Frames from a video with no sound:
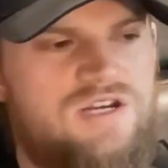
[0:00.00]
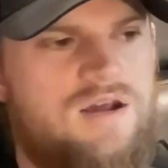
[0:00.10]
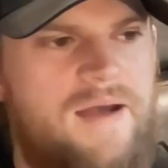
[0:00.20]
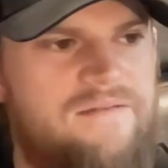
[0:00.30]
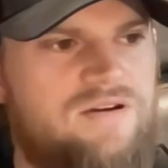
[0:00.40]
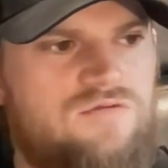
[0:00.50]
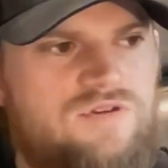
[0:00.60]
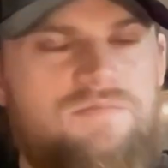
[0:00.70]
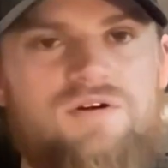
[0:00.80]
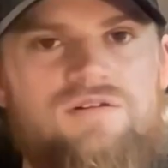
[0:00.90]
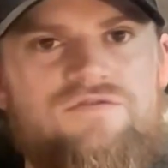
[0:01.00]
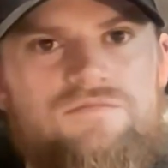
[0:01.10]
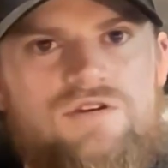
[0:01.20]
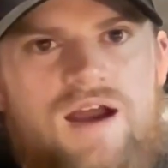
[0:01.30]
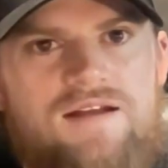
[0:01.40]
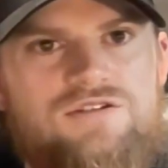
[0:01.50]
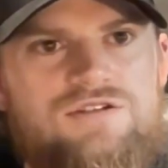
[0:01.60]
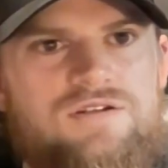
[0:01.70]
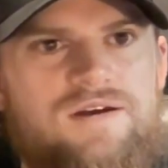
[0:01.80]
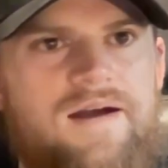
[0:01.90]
up having to rebuild from scratch.